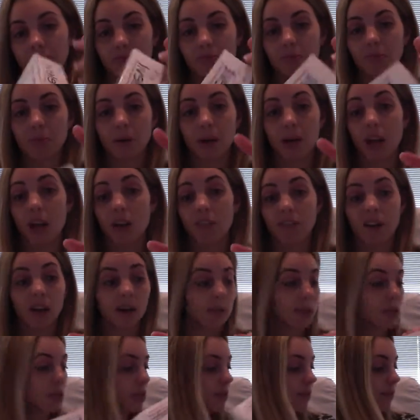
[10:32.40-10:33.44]
prenatal
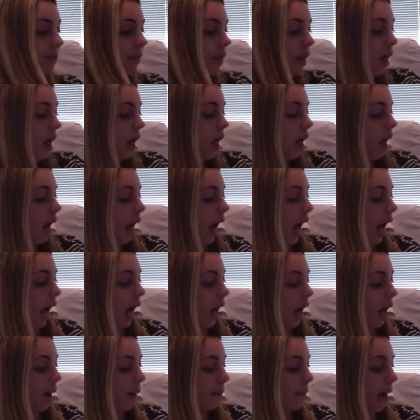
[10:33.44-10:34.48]
vitamins.
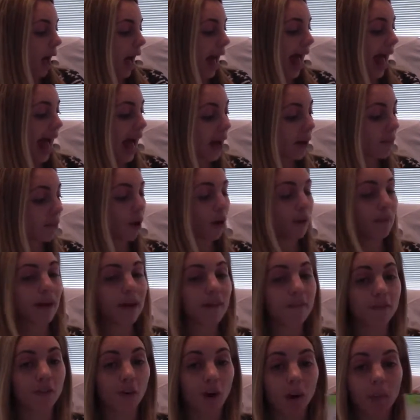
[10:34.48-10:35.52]
I am on
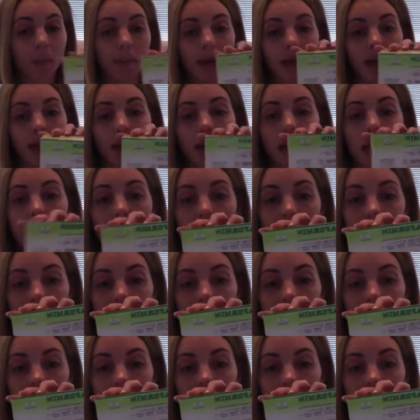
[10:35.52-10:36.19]
Metformin,